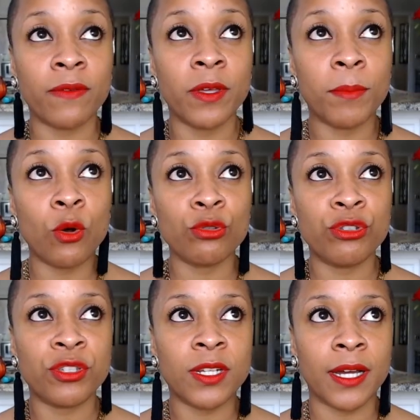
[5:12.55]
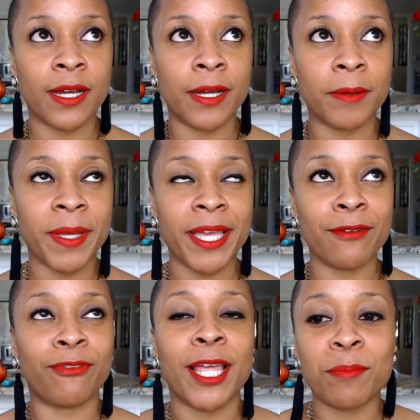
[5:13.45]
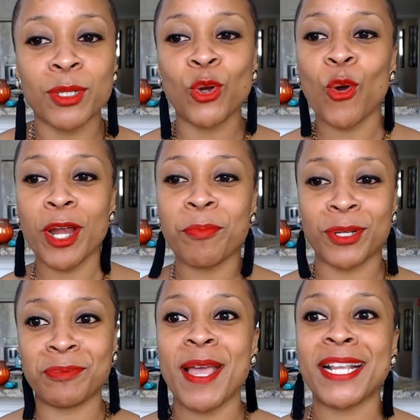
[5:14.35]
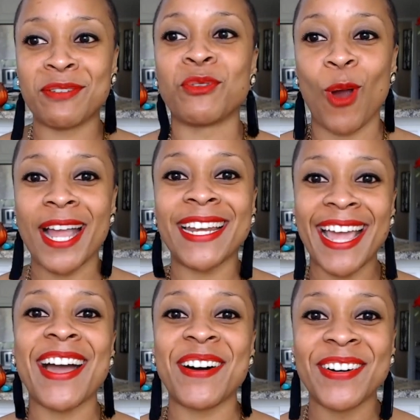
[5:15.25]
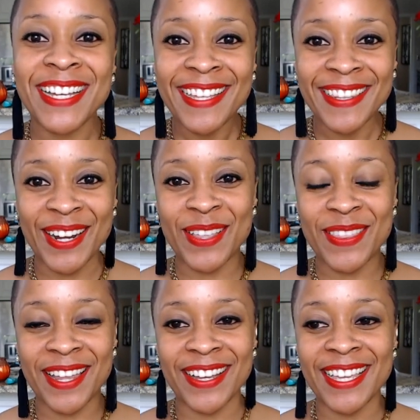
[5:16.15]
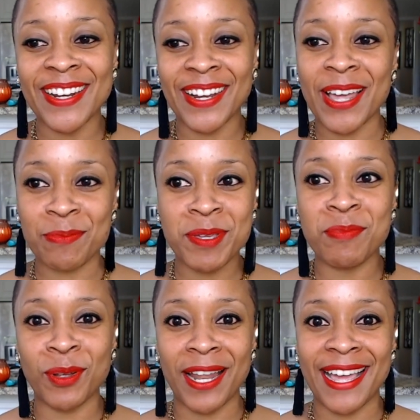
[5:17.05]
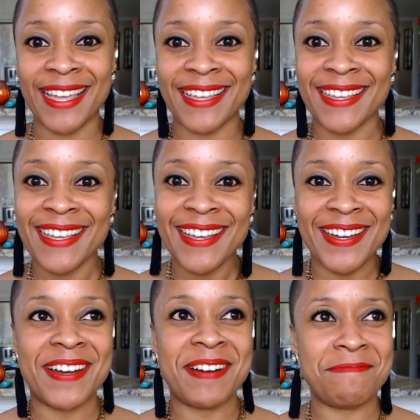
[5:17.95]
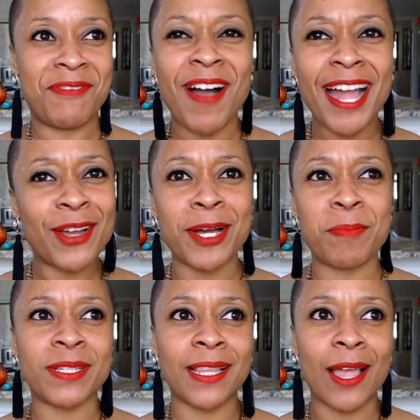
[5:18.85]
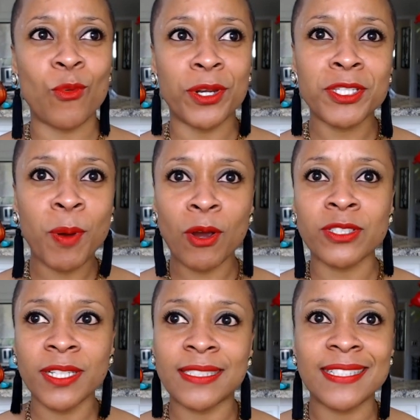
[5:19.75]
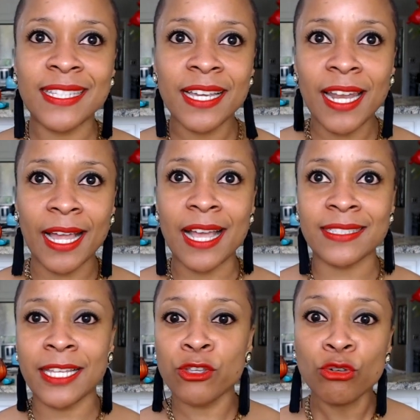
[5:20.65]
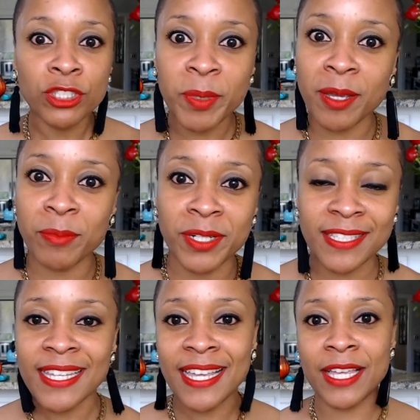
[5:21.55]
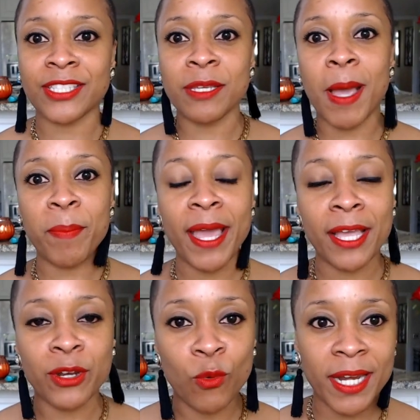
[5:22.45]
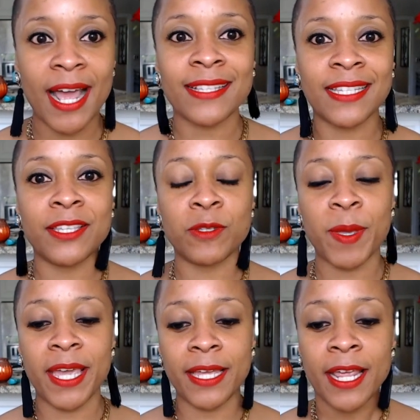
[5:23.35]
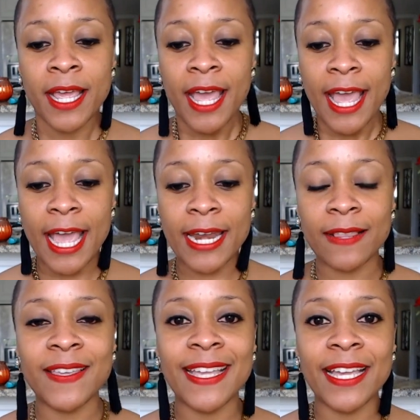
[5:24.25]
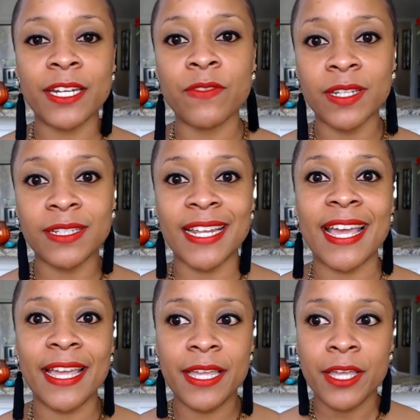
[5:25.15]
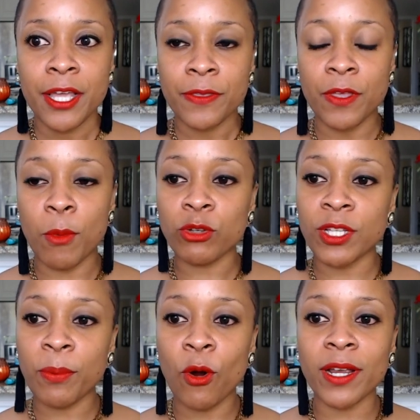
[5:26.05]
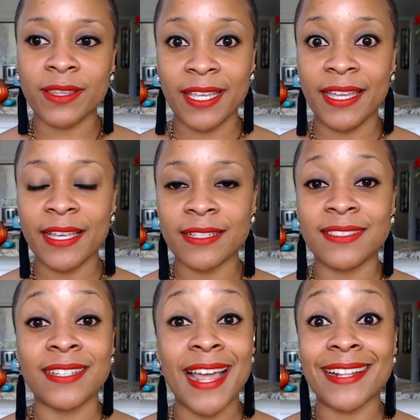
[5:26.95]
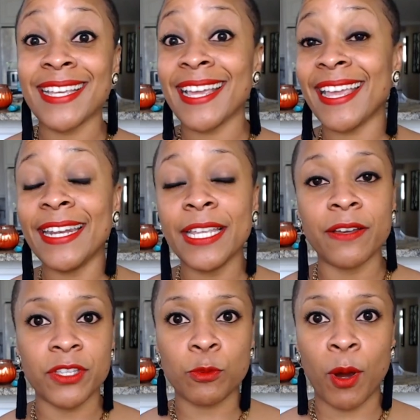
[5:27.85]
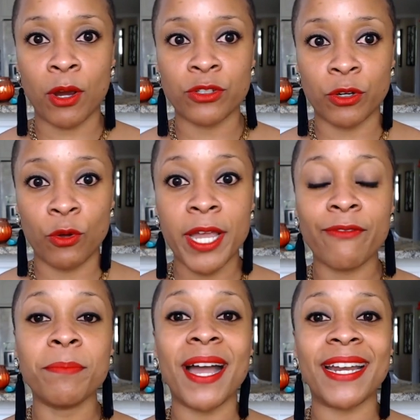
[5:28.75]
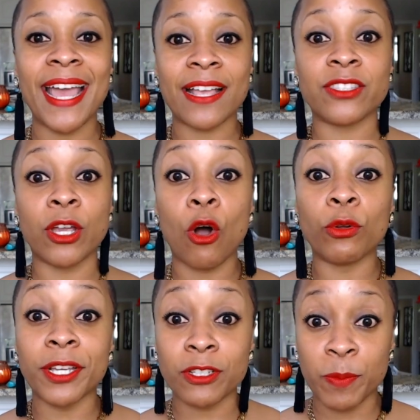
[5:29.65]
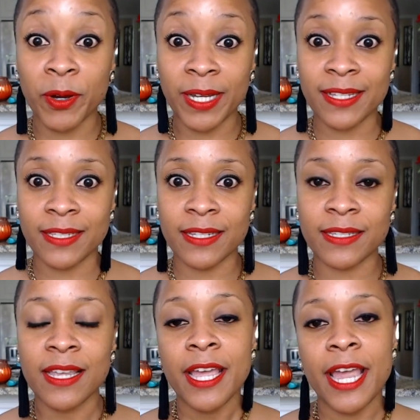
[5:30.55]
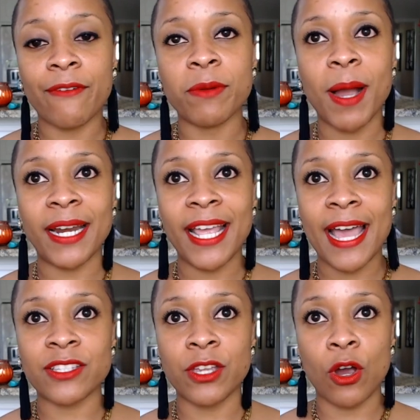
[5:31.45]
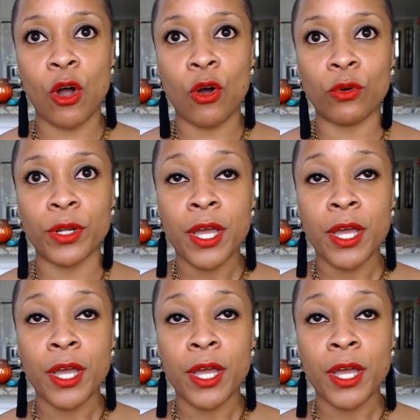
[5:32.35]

the most inflammatory perspectives right now that are getting a lot of people like fired up. Is like, well, this person doesn't see it like I see it. You should be able to see it, see my pain the way that I see this pain. And at the end of the day, the most important thing is to not take any of this personal. Everybody has their own experiences. Everybody has their own